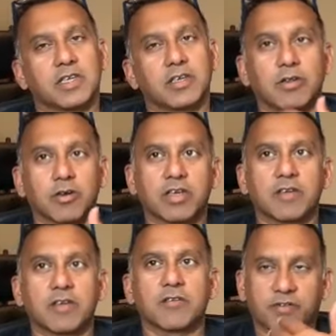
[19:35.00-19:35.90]
you're
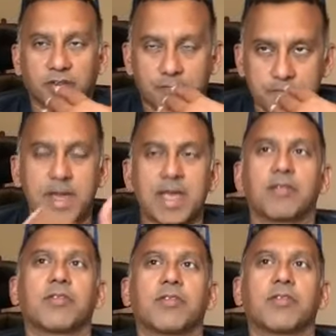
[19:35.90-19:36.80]
looking, the
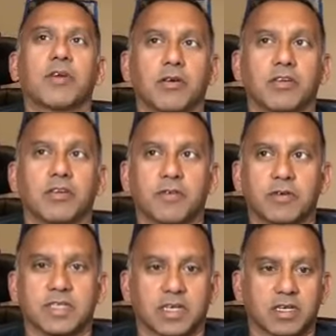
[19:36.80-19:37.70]
main thing we're looking
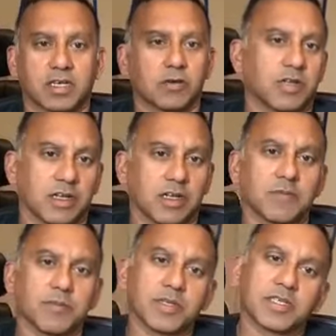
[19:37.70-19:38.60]
for is that cultural
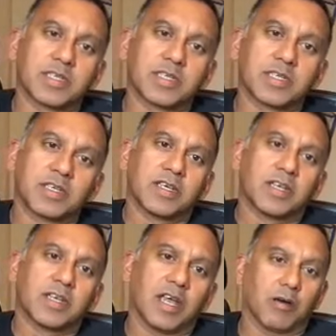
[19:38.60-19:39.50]
alignment.
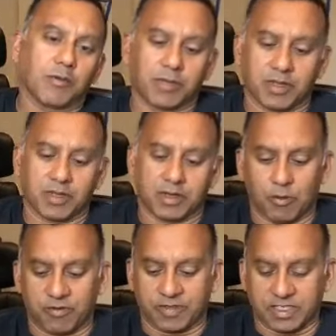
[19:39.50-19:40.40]
Now,
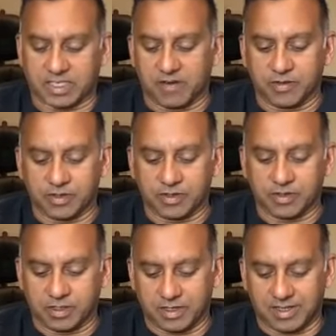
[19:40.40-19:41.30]
what we've discovered
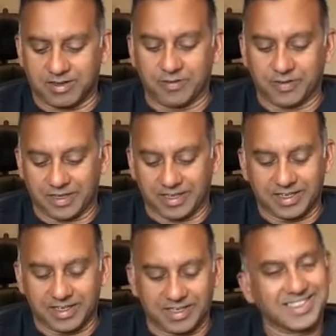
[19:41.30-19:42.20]
over the
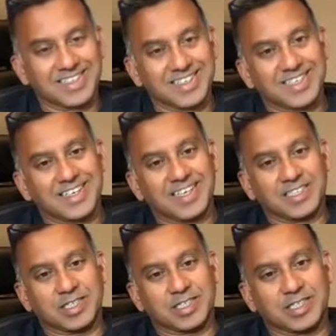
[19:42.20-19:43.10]
years
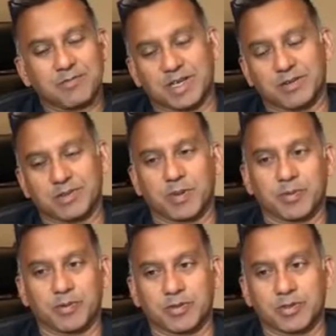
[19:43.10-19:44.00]
is that sometimes
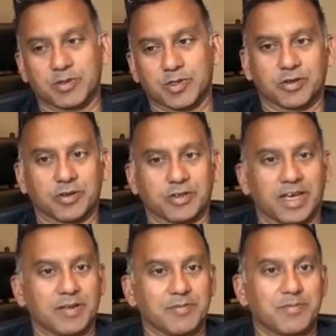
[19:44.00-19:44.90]
people will talk a good
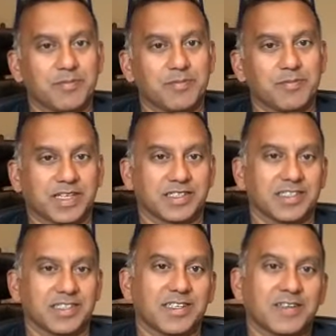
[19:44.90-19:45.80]
game, but
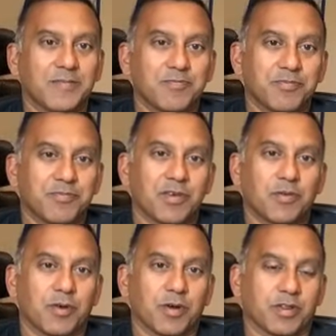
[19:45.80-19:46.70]
actually
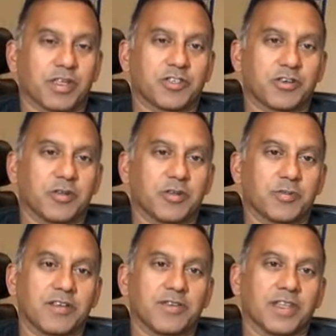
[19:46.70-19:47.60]
whether they truly
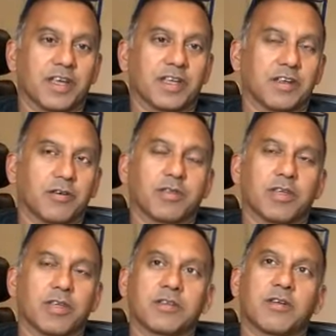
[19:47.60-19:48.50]
believe in that,
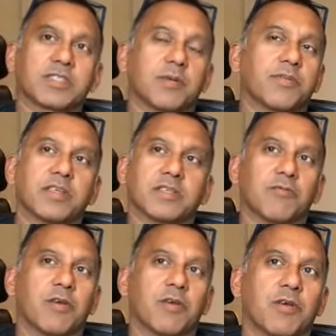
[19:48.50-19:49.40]
there are some things
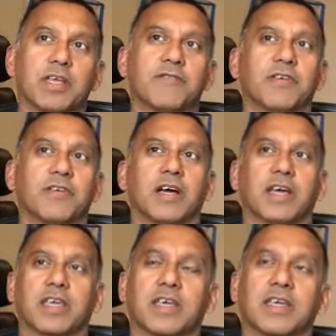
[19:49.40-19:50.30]
that we believe in,
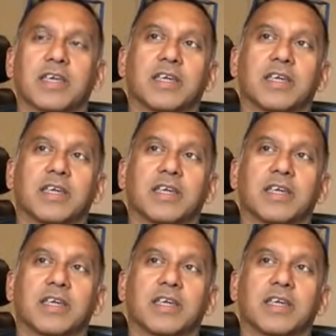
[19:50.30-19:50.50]
like